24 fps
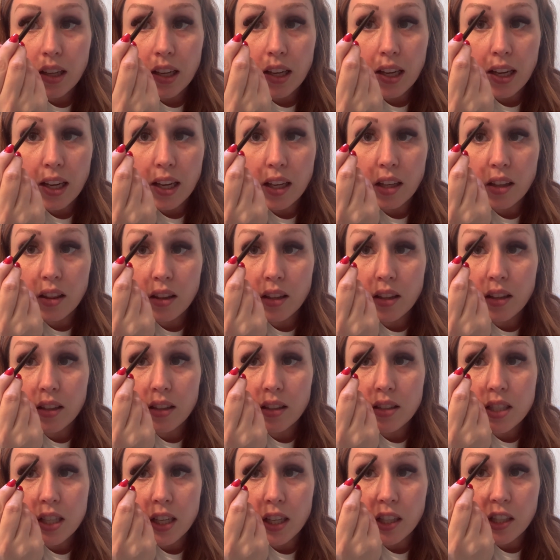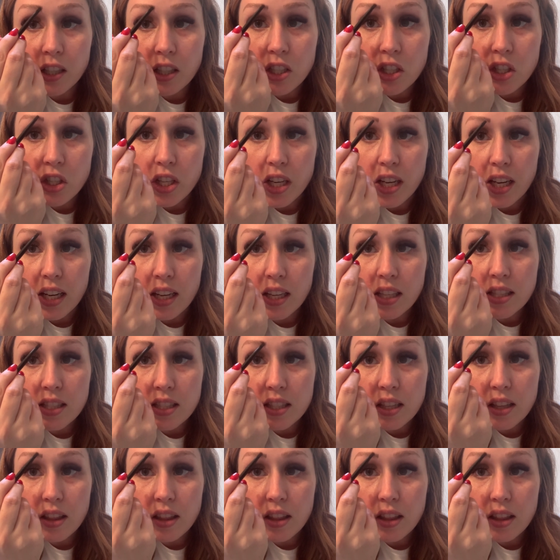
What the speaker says: in the darker shades.